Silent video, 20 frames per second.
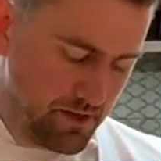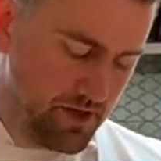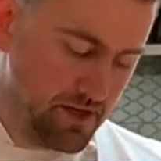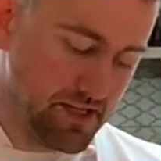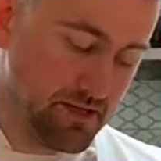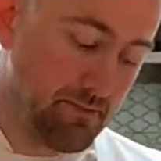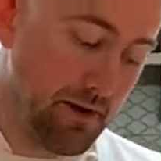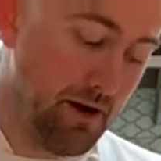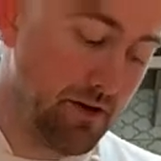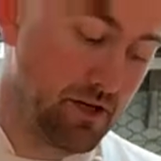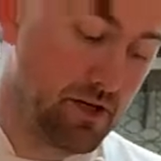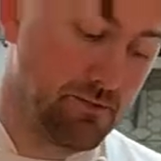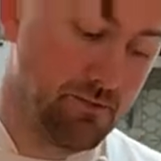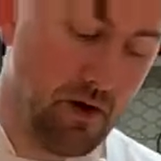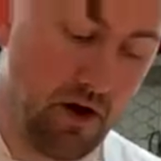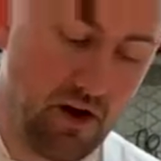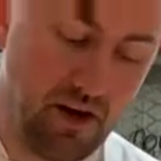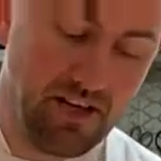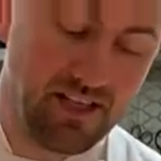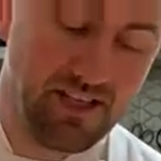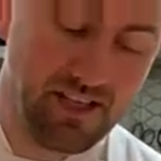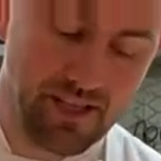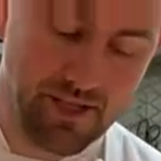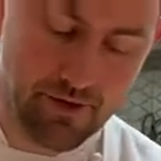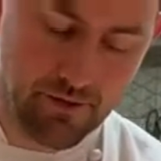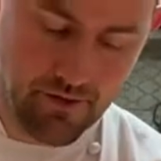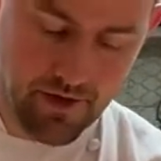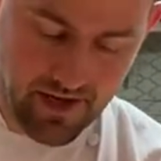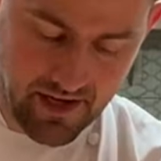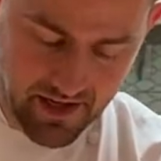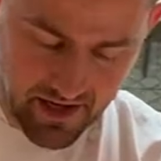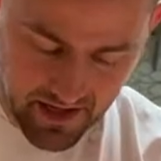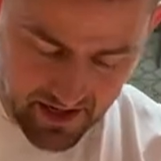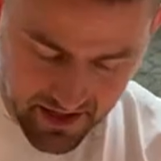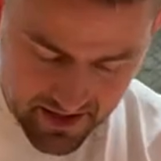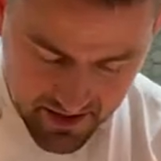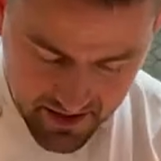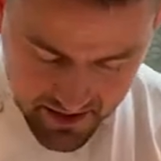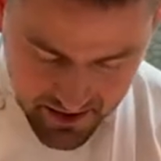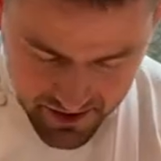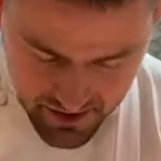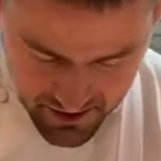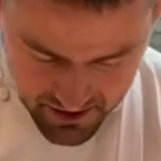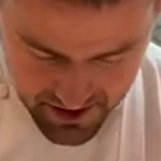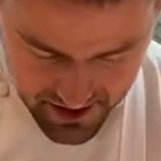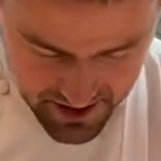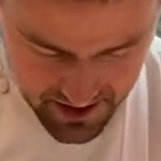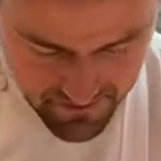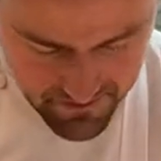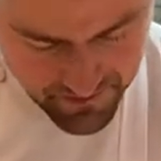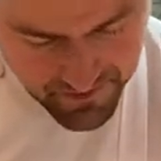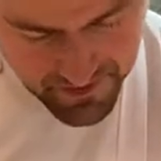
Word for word: the asparagus part is this terrine here. So you see,